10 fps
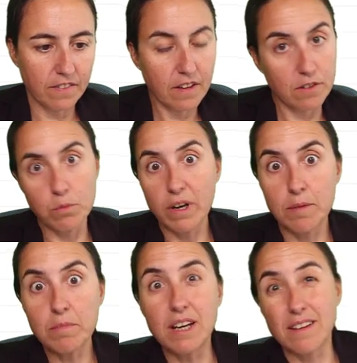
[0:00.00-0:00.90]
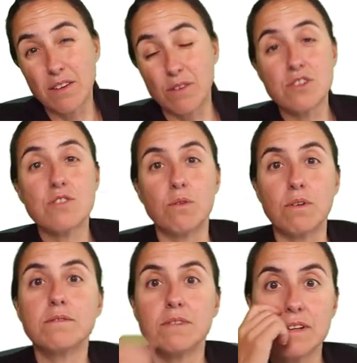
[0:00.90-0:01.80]
And wait a minute or so
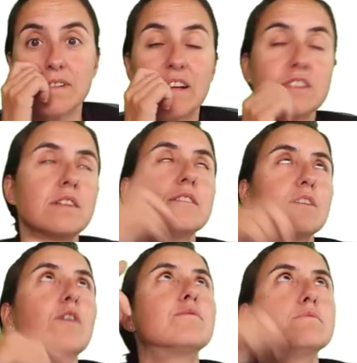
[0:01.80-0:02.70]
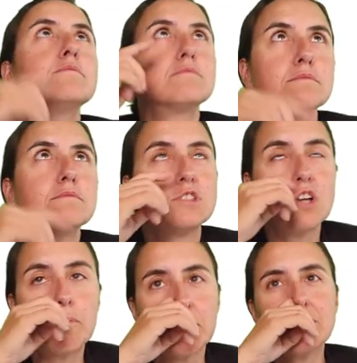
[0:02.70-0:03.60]
until, you know,
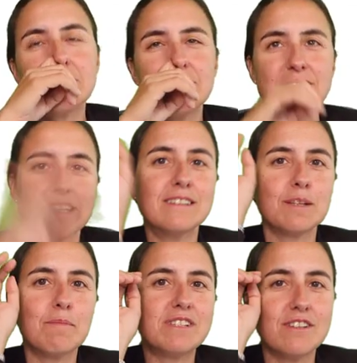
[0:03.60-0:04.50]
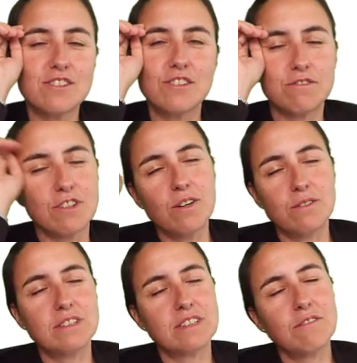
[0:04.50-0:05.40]
SharePoint sends a message to
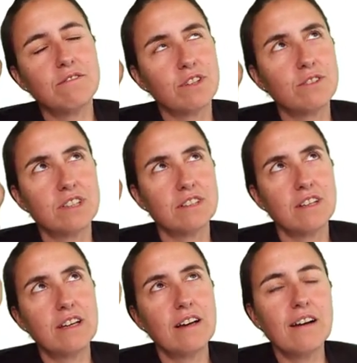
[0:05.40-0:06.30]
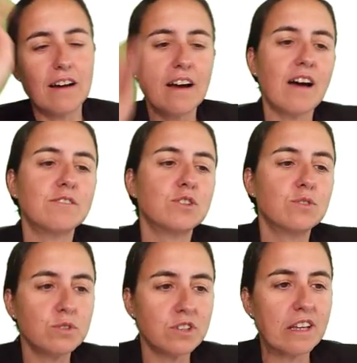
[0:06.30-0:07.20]
Flow as Flow says, hey, I have to
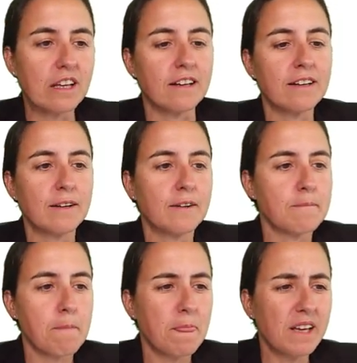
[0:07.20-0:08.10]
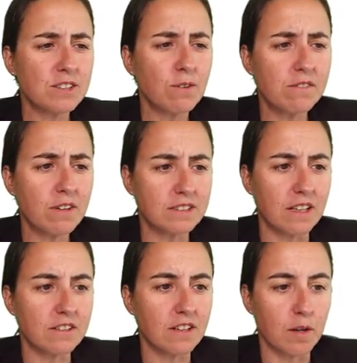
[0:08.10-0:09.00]
do something. It's quite fast
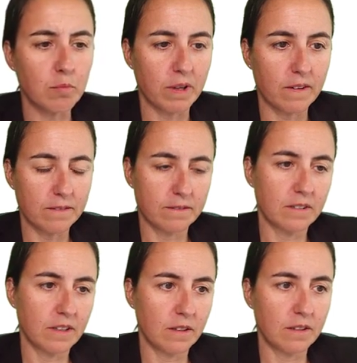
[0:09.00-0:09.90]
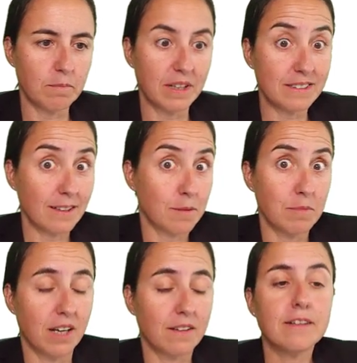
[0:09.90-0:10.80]
actually, but it might take a
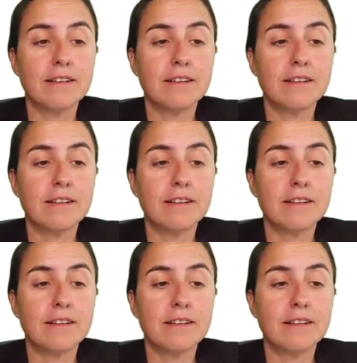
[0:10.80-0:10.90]
minute.